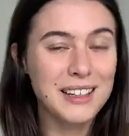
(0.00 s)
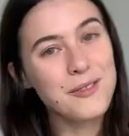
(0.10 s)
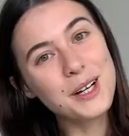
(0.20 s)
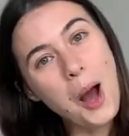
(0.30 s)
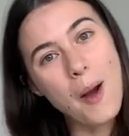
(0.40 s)
Leave
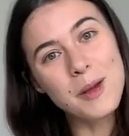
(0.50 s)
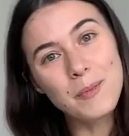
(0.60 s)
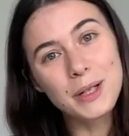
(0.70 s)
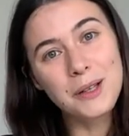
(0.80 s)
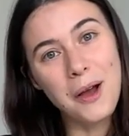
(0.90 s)
a comment
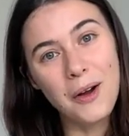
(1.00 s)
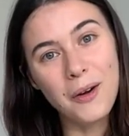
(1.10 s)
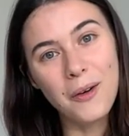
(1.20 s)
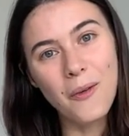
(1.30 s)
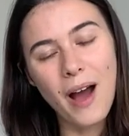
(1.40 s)

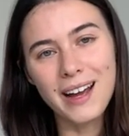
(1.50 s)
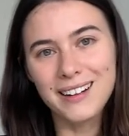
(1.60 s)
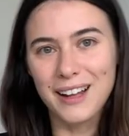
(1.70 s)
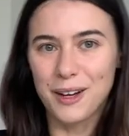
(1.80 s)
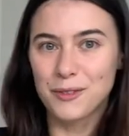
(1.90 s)
below.
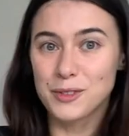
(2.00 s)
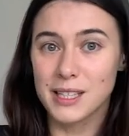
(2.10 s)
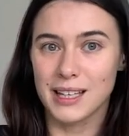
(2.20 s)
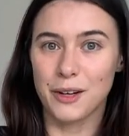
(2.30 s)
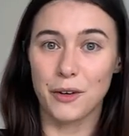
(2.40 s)
I'd love to
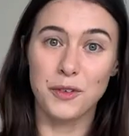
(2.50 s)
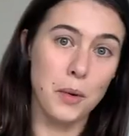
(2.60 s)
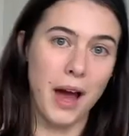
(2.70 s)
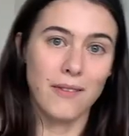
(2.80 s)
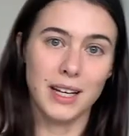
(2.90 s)
hear if you
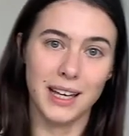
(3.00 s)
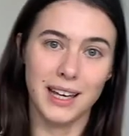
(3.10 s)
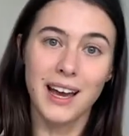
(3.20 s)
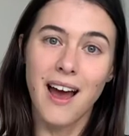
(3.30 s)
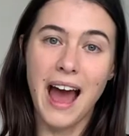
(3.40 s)
have
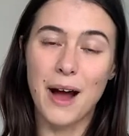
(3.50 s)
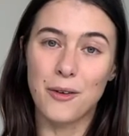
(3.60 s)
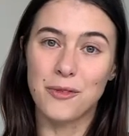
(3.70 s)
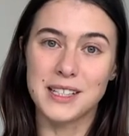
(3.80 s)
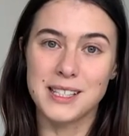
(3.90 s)
any
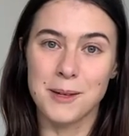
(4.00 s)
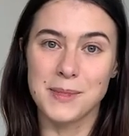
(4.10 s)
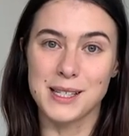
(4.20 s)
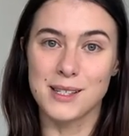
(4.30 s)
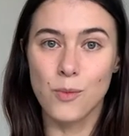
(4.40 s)
outfit tips
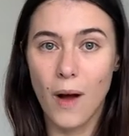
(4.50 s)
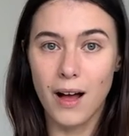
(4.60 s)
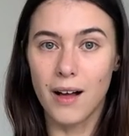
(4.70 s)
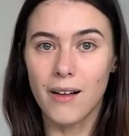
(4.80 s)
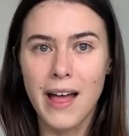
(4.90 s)
as
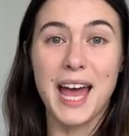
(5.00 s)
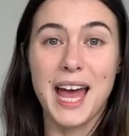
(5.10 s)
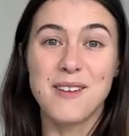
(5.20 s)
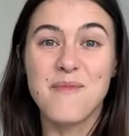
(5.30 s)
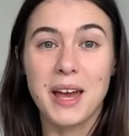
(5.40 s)
well.
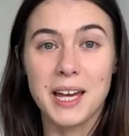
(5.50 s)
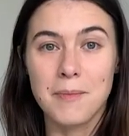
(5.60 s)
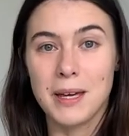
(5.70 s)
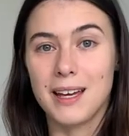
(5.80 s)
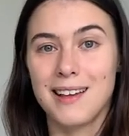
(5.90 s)
And
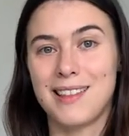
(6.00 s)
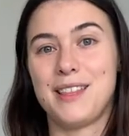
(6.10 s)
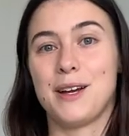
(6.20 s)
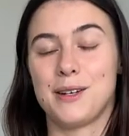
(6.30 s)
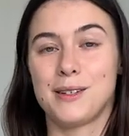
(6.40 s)
maybe
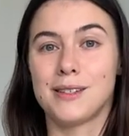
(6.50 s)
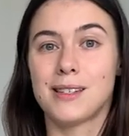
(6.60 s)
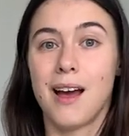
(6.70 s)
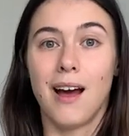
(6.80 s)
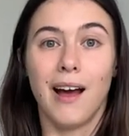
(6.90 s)
there's
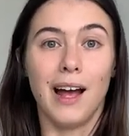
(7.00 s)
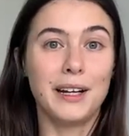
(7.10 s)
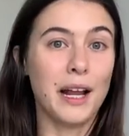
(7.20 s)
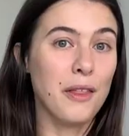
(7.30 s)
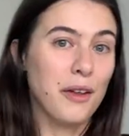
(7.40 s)

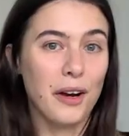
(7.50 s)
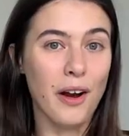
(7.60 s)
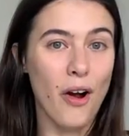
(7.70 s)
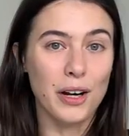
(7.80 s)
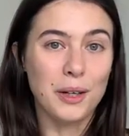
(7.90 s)
another
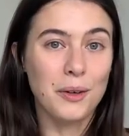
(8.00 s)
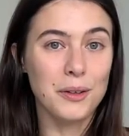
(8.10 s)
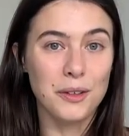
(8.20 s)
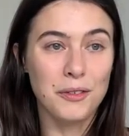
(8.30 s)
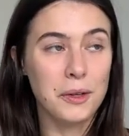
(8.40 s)
article
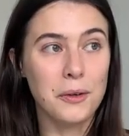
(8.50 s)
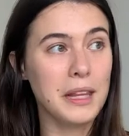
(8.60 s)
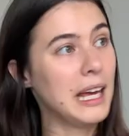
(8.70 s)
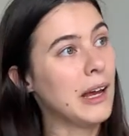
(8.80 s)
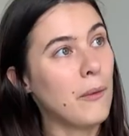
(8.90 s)
of
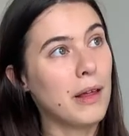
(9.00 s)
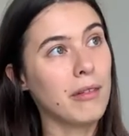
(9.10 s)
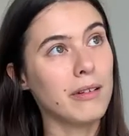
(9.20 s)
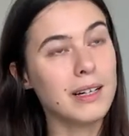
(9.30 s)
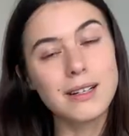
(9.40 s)
clothing,
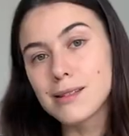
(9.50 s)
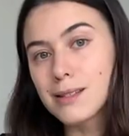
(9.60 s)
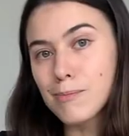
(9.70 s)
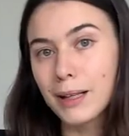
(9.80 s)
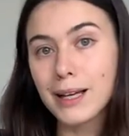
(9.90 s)
whether
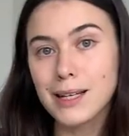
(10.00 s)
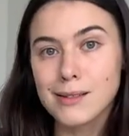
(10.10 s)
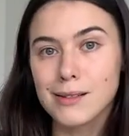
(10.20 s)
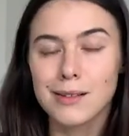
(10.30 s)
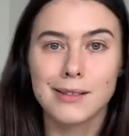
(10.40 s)
it's
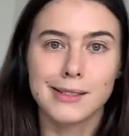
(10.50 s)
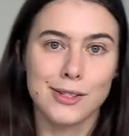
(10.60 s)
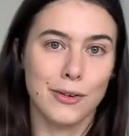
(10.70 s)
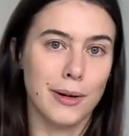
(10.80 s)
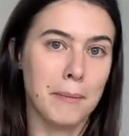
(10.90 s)

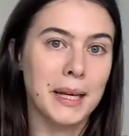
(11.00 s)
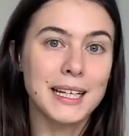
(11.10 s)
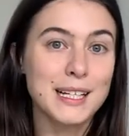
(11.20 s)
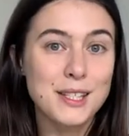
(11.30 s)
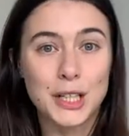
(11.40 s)
blazers or a
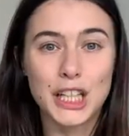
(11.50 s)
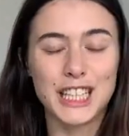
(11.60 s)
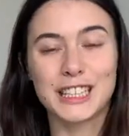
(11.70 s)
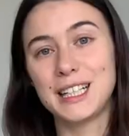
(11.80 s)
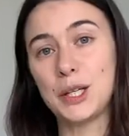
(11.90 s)
mini
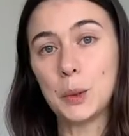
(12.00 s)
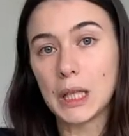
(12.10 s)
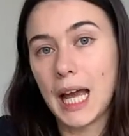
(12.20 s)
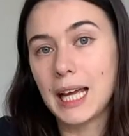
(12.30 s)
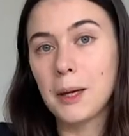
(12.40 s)
skirt that you'd
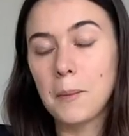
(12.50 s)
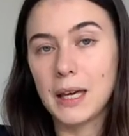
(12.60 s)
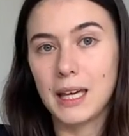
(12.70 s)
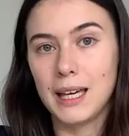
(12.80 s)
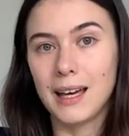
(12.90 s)
like
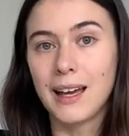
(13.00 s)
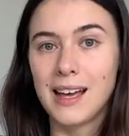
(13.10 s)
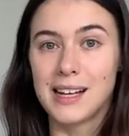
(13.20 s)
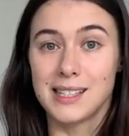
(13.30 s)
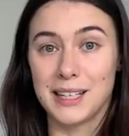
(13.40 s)
me
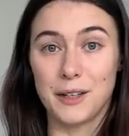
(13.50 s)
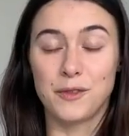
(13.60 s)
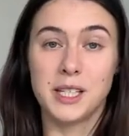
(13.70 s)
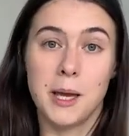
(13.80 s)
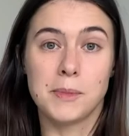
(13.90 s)
to give
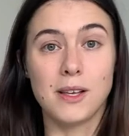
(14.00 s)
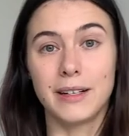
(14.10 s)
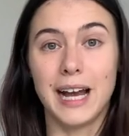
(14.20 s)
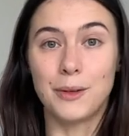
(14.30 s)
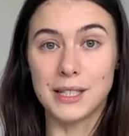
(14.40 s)
tips on
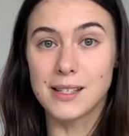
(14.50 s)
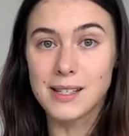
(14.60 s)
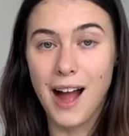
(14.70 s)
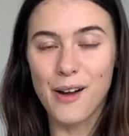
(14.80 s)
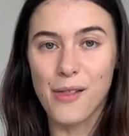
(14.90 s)
how to
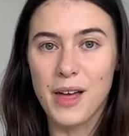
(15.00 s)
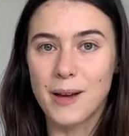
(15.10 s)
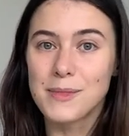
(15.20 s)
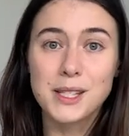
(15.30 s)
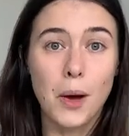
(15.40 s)
style
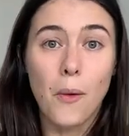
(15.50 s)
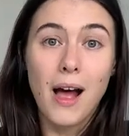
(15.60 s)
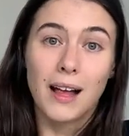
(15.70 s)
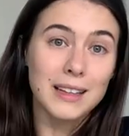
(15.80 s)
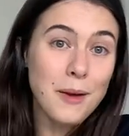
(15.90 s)
them. So
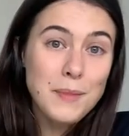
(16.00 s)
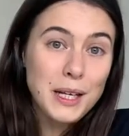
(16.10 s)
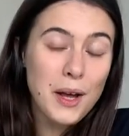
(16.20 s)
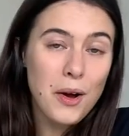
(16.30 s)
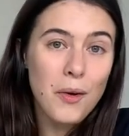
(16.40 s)
let me
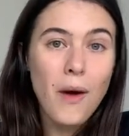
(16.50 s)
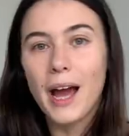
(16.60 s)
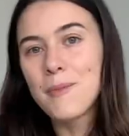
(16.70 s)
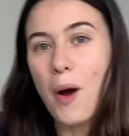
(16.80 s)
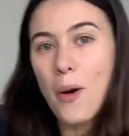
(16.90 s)
know,
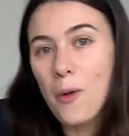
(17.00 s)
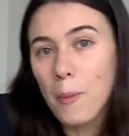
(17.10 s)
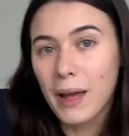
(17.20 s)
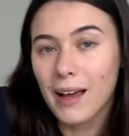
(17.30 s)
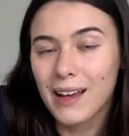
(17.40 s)
I'm
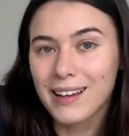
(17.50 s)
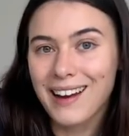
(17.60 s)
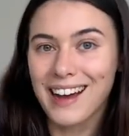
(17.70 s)
open.